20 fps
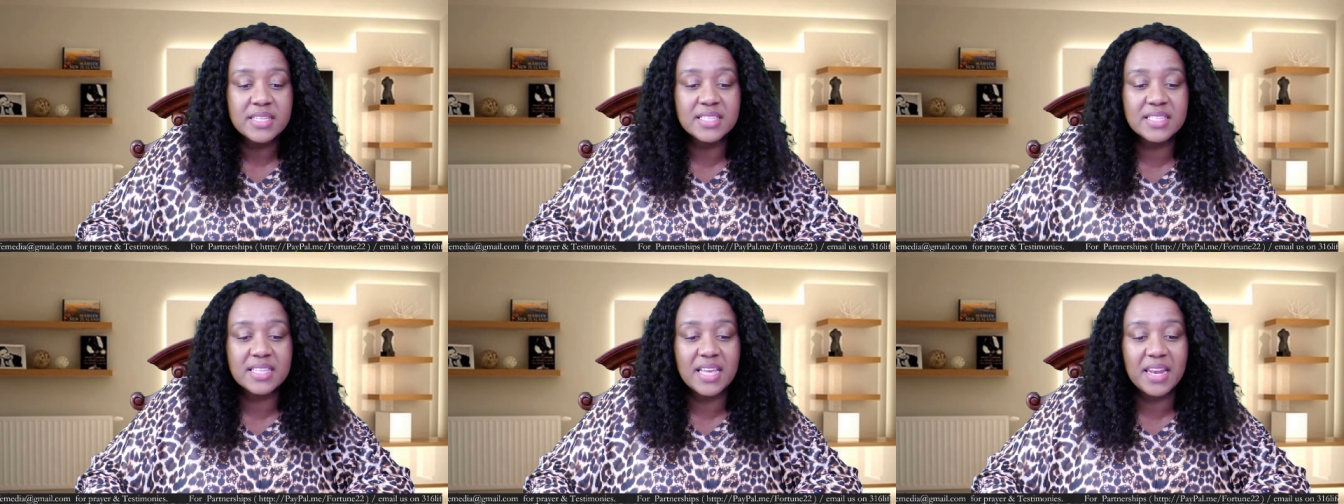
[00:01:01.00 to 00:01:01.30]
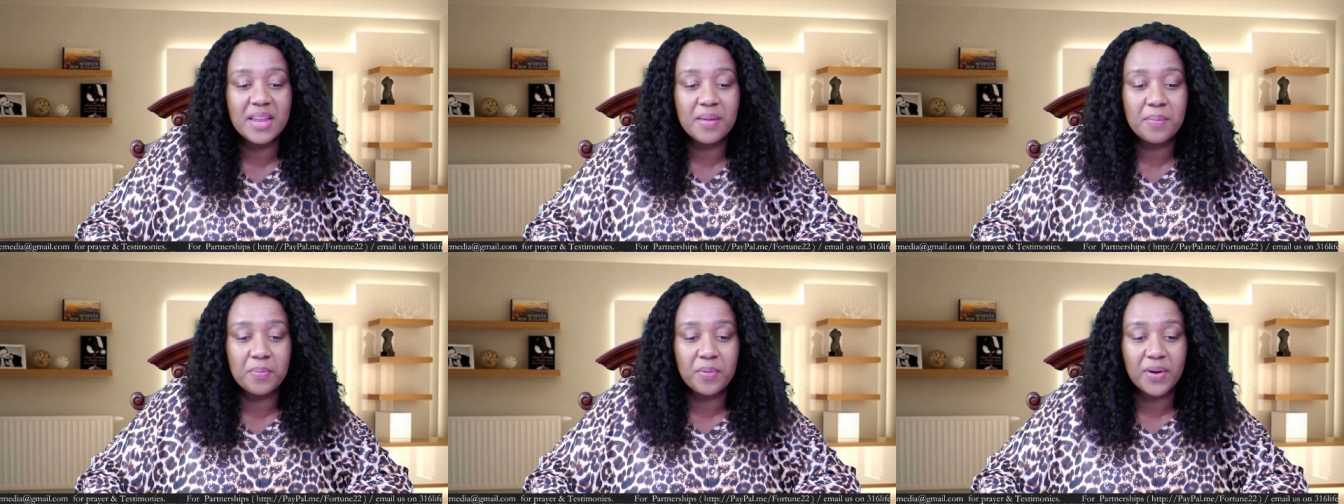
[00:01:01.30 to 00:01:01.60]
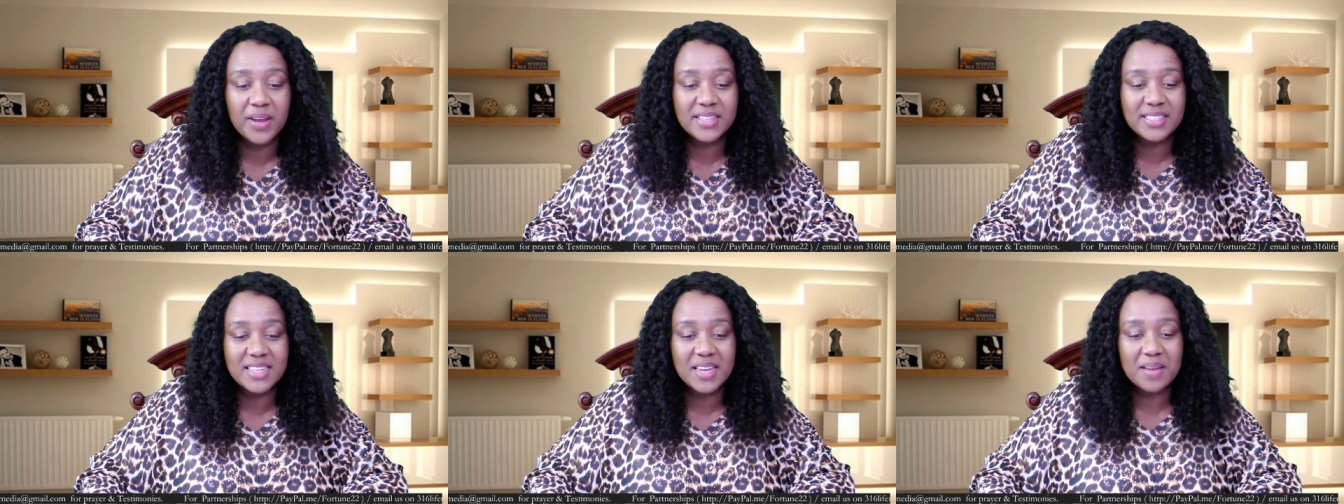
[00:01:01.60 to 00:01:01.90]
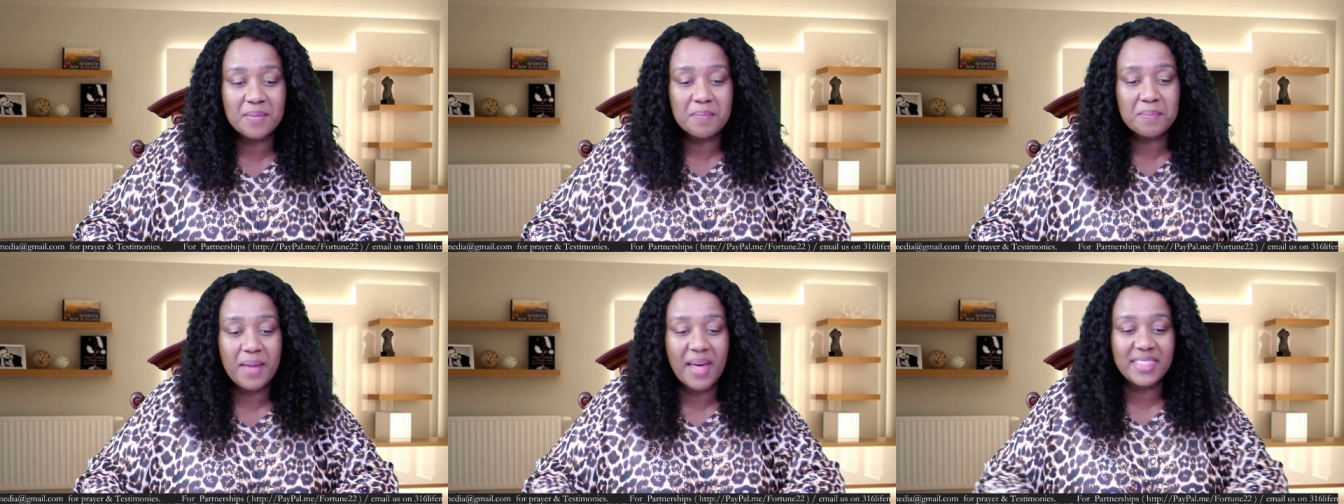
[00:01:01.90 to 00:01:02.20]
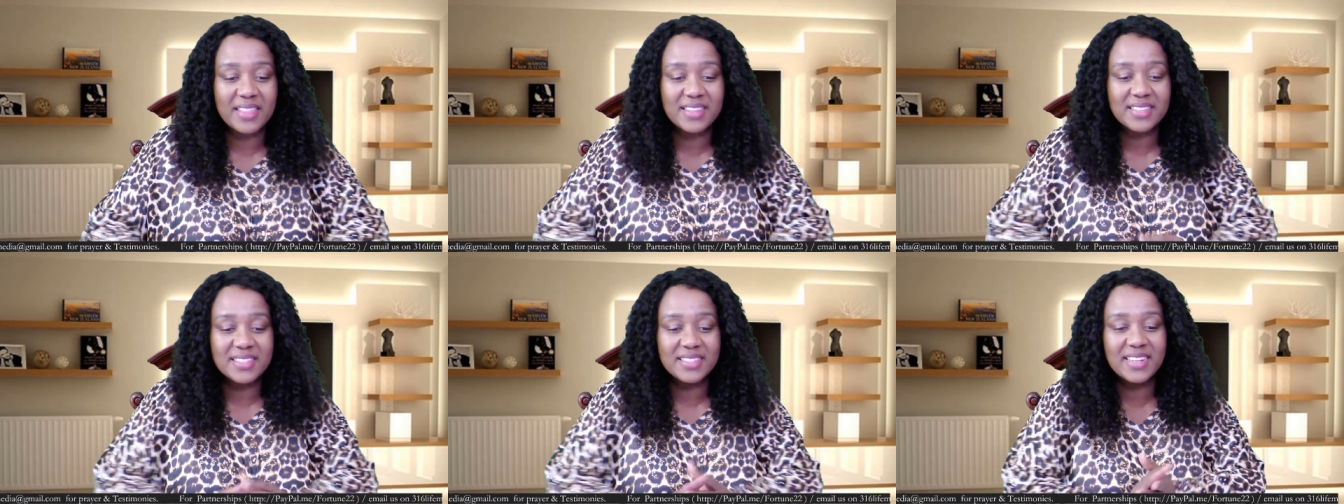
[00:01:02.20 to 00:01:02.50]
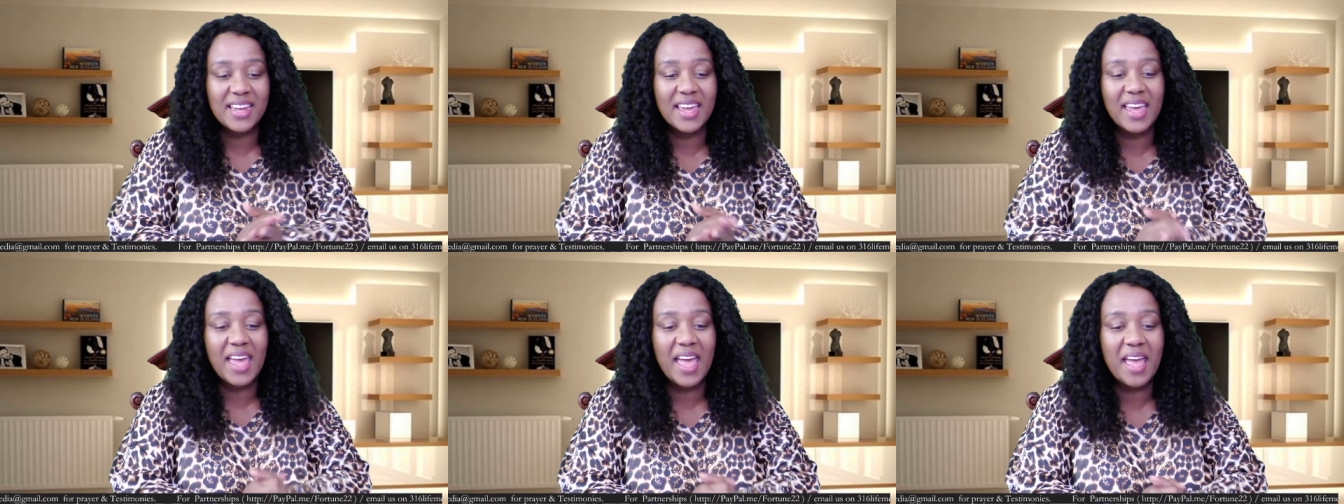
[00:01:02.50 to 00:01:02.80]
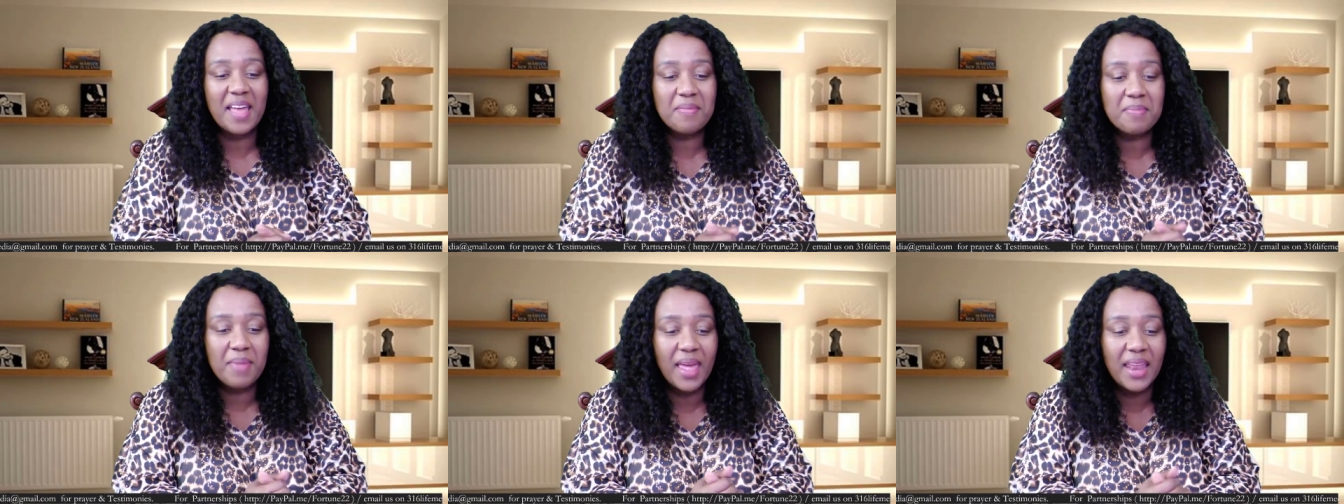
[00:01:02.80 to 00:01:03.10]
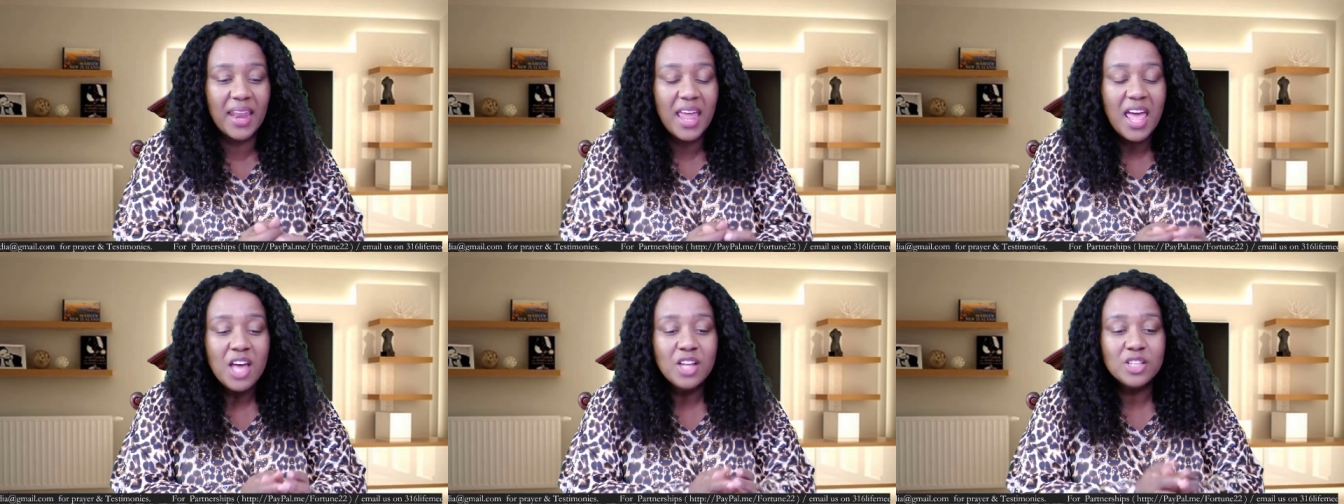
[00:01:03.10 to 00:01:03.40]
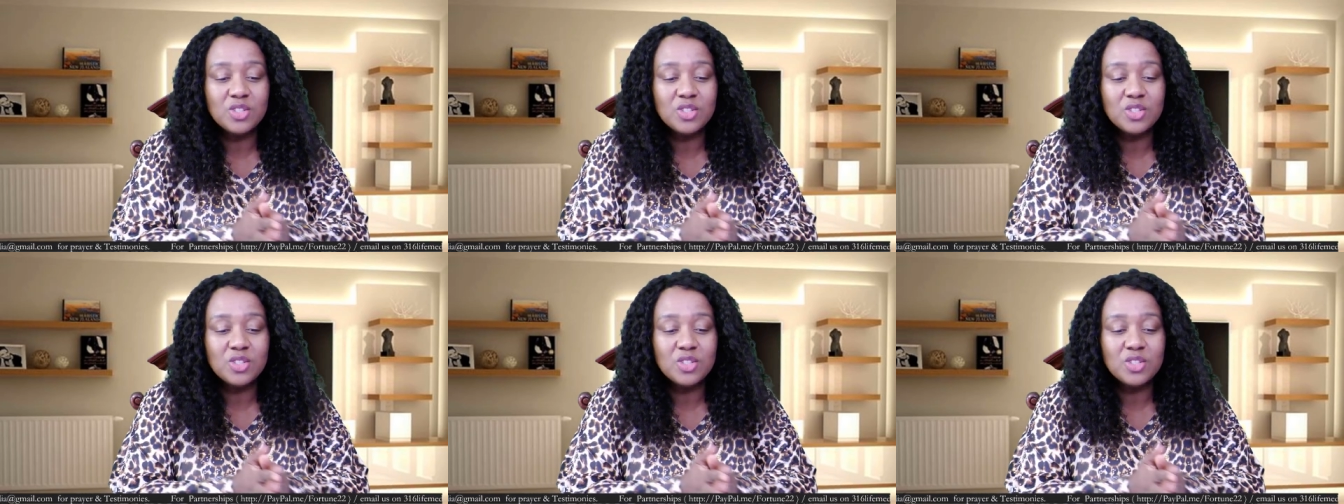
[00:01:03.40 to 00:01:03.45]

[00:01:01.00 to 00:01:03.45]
celebrating Mother's Day. Amen.